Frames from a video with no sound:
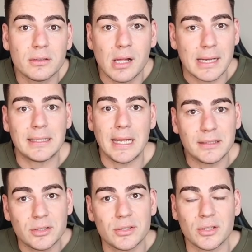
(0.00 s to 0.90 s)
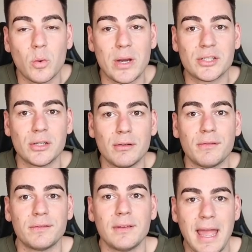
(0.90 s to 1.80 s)
Like, it's just a question
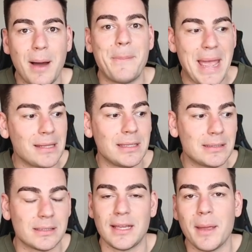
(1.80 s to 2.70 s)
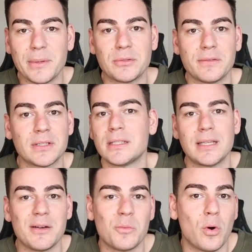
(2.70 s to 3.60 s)
of how badly does Sam
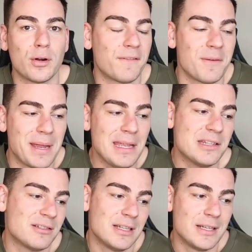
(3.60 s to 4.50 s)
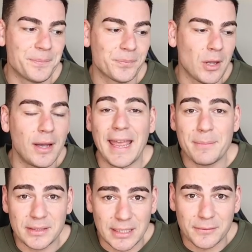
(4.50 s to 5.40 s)
Petrevski-Seton want it for me, and I gave
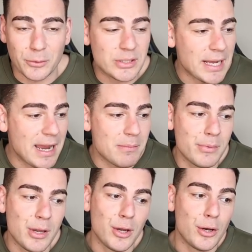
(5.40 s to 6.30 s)
him a six for his game.